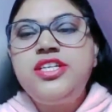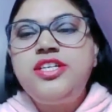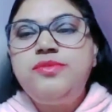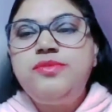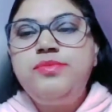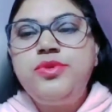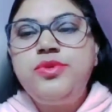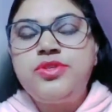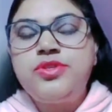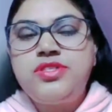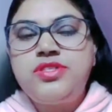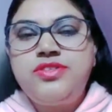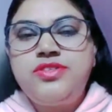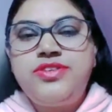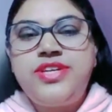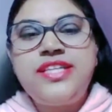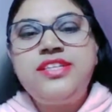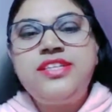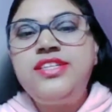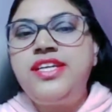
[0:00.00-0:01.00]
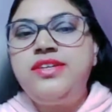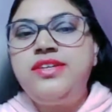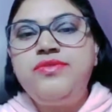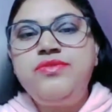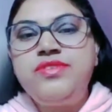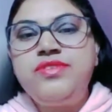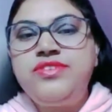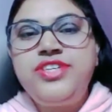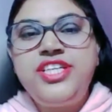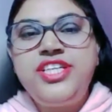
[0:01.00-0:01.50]
books rather
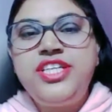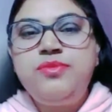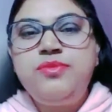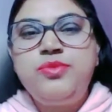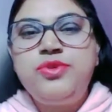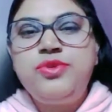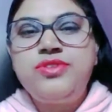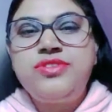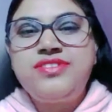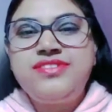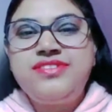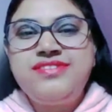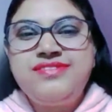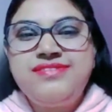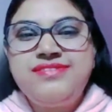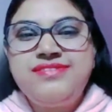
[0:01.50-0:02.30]
than reading books?